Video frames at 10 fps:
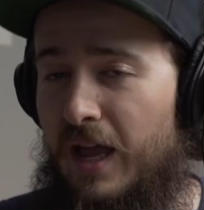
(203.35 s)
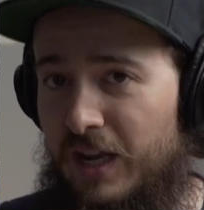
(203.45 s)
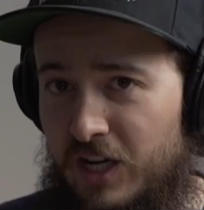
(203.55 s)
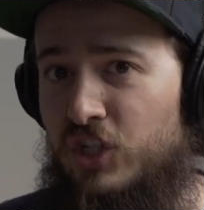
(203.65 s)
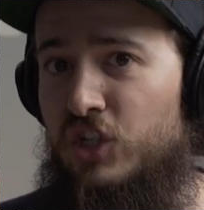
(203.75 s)

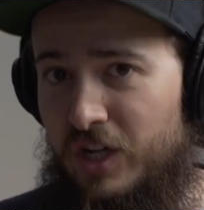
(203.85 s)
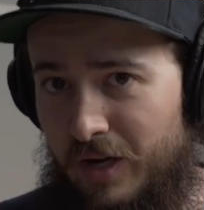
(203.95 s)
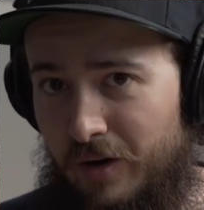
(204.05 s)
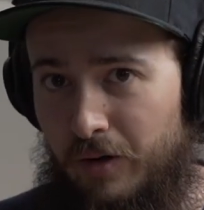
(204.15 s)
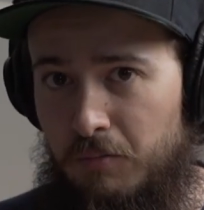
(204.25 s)
each
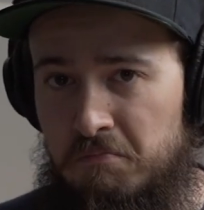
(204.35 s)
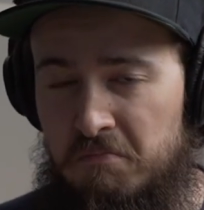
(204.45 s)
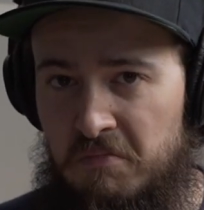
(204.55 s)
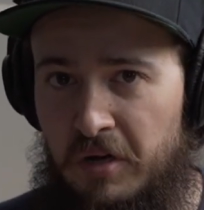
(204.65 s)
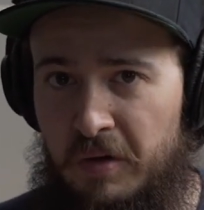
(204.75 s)
year.
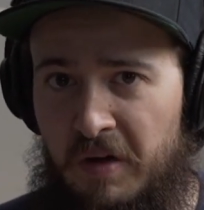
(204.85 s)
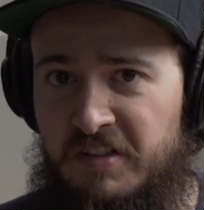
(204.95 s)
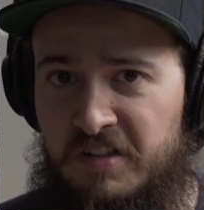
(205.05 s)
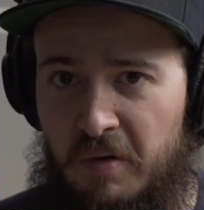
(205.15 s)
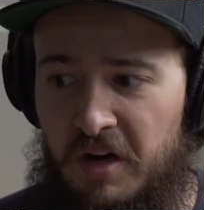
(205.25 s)

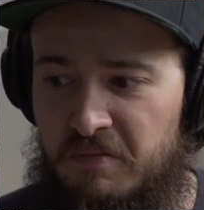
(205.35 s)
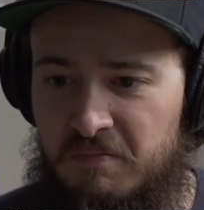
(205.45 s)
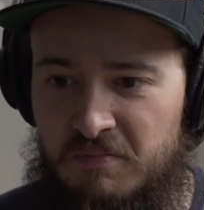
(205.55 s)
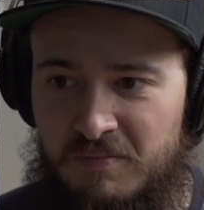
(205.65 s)
Crazy, right?